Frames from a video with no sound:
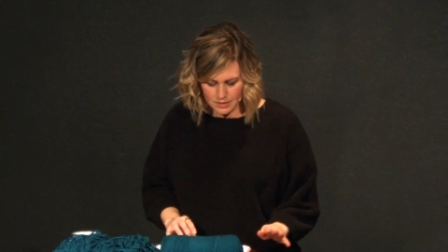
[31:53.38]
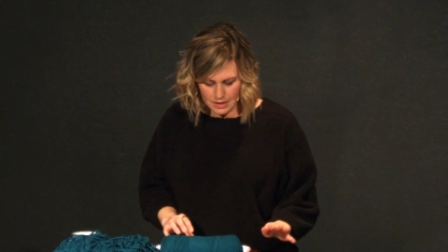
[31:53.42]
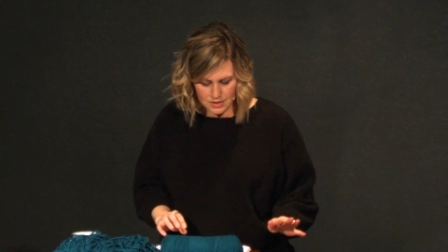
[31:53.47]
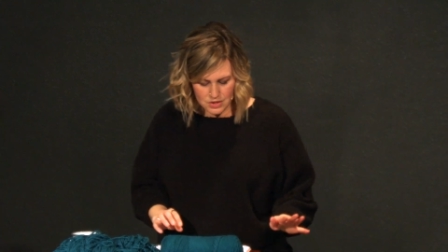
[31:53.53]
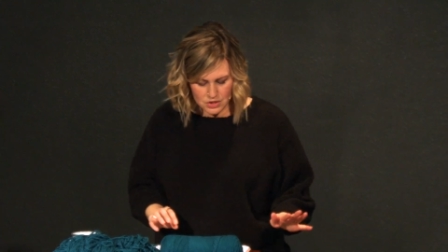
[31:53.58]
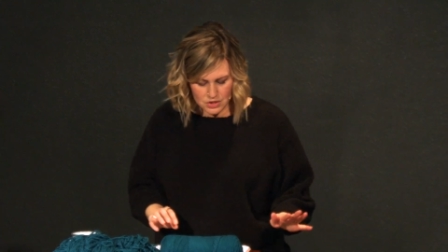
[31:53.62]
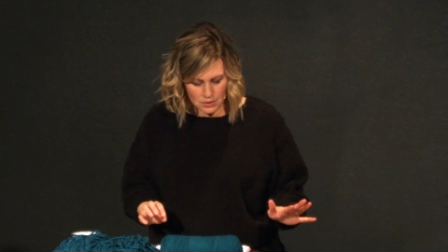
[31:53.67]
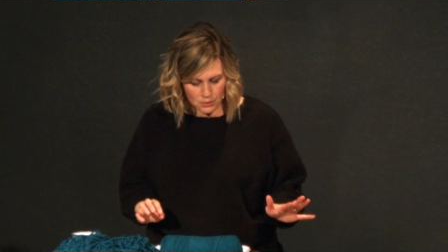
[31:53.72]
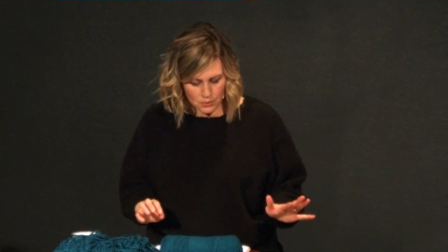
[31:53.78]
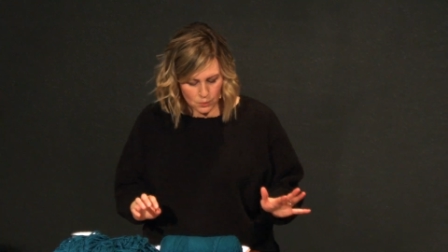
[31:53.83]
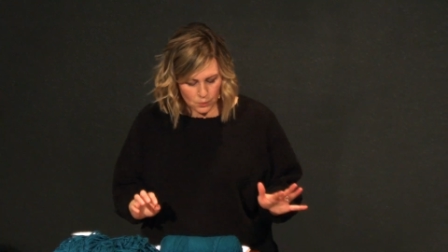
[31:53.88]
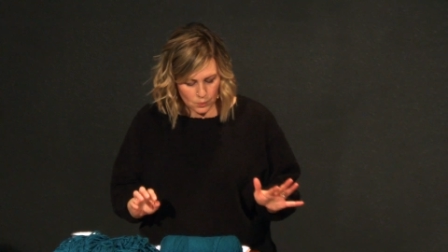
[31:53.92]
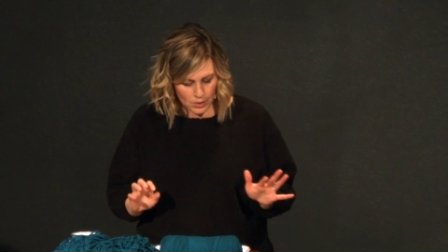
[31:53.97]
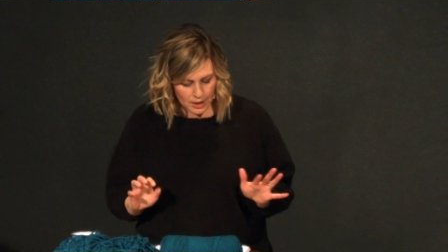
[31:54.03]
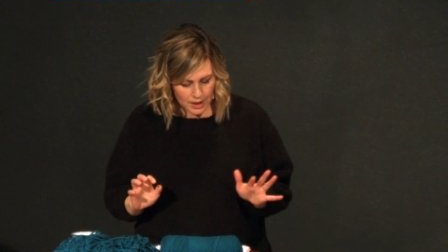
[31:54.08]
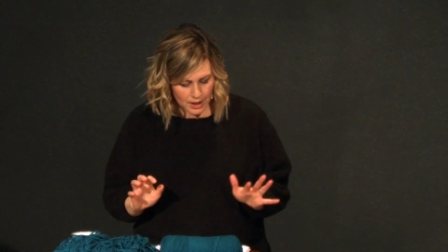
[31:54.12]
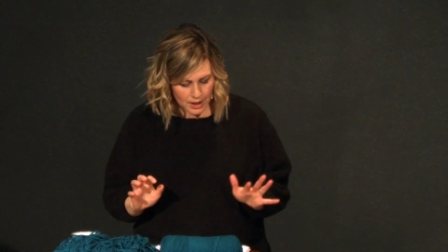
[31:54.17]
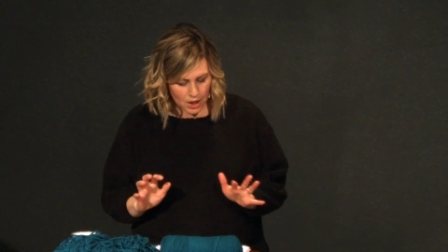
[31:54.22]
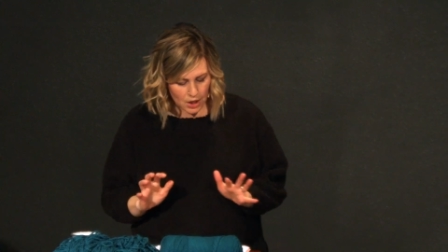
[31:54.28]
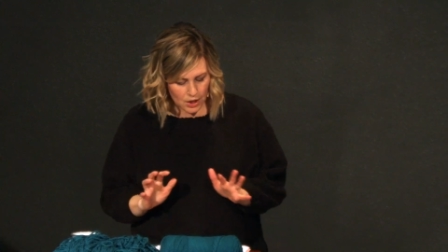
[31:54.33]
So
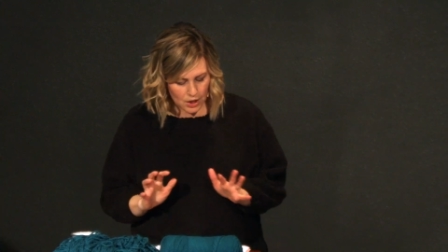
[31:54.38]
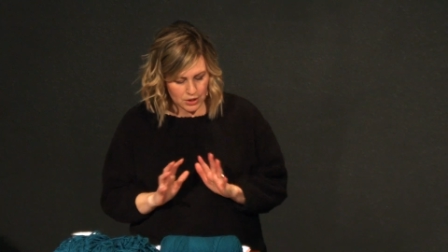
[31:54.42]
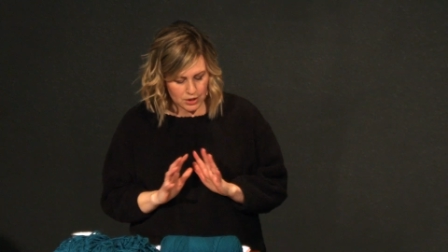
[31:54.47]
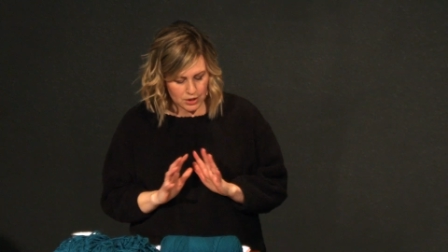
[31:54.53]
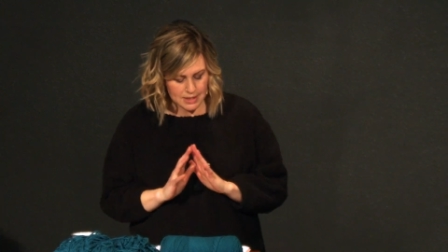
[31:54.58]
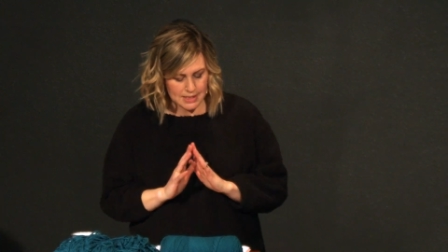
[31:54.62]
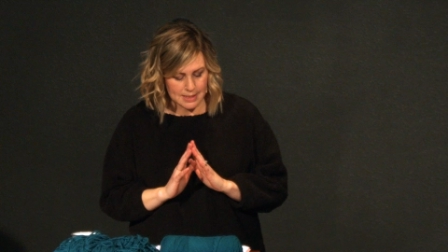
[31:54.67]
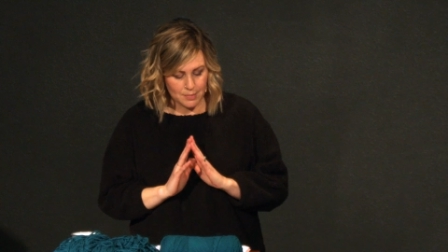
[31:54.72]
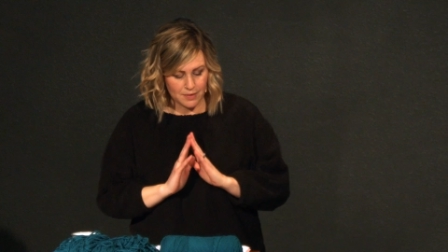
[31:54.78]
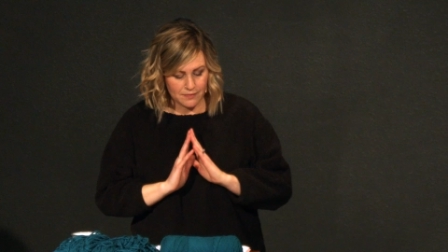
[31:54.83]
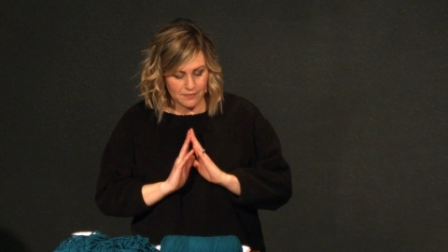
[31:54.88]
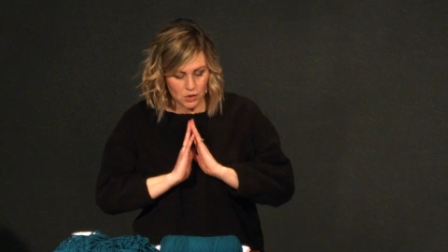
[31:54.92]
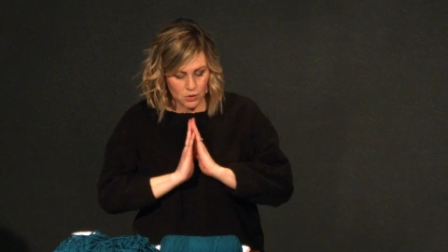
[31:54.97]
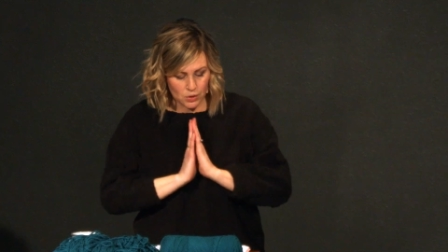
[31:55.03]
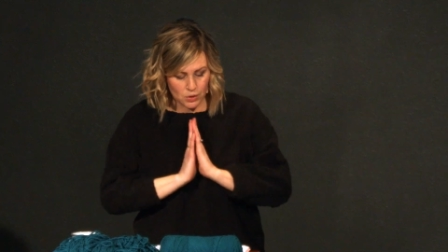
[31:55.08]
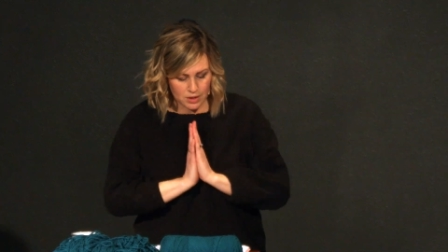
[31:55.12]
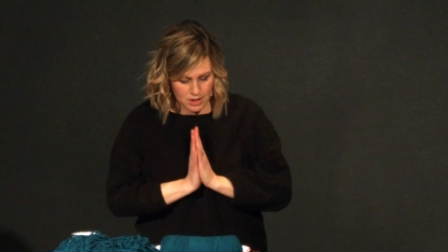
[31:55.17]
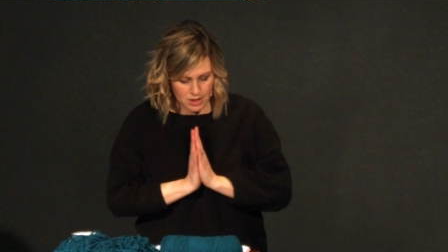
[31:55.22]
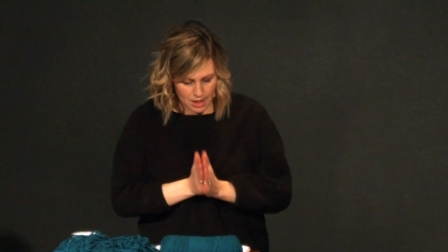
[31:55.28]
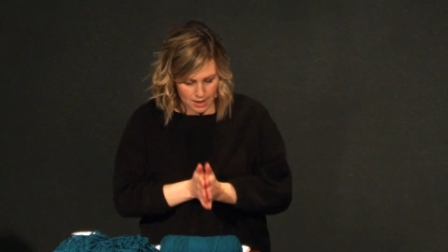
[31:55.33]
what are some of
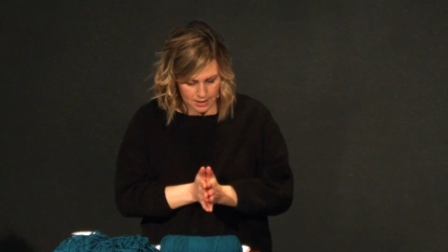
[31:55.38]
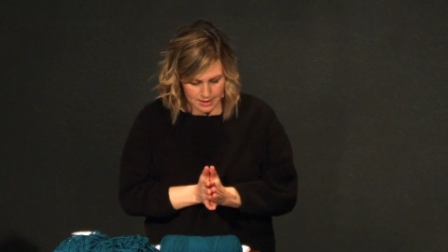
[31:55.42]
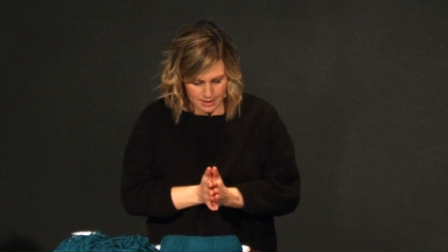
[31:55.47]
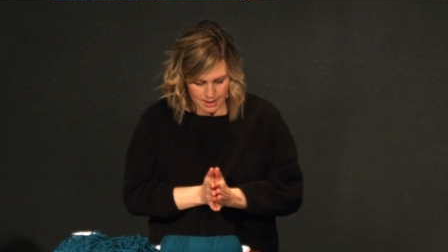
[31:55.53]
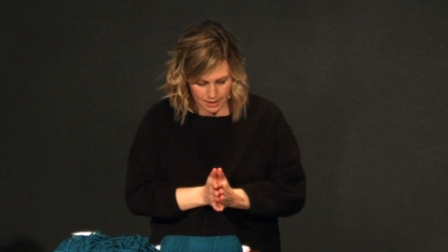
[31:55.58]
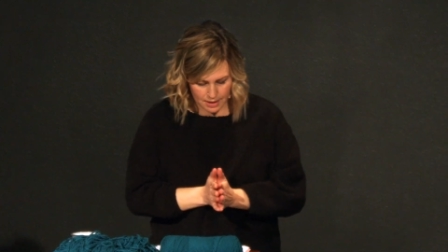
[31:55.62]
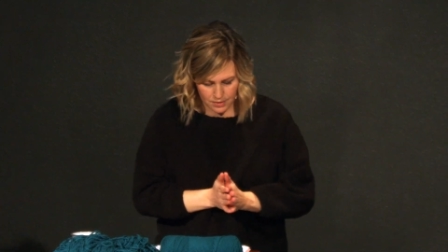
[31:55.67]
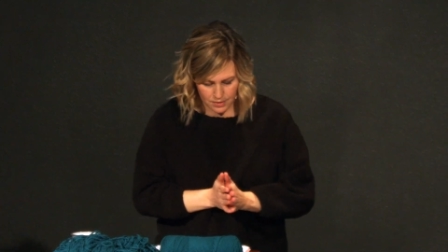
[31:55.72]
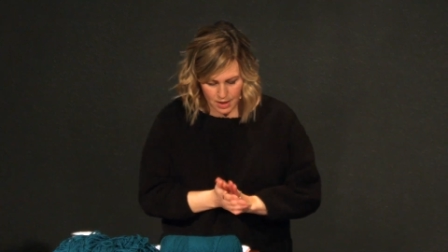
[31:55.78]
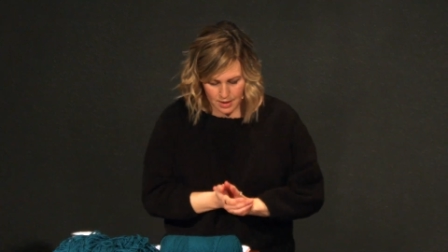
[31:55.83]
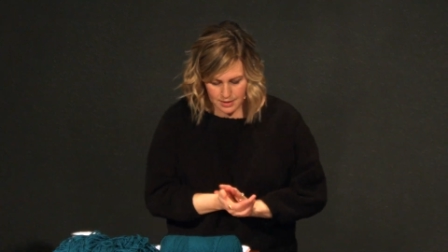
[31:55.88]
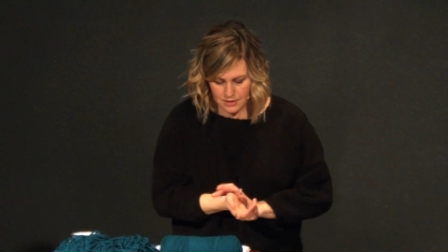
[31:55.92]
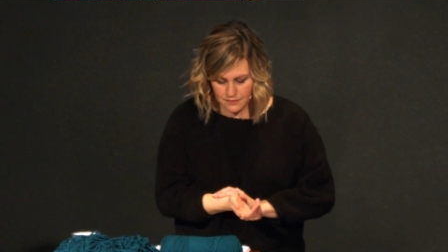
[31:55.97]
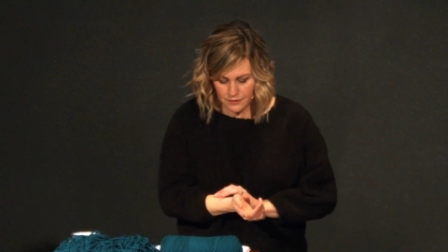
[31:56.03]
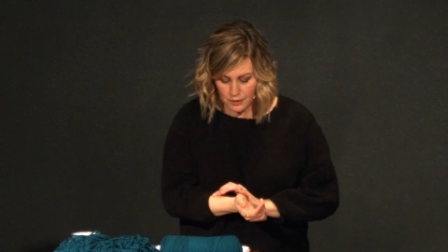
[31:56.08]
your toxic thoughts?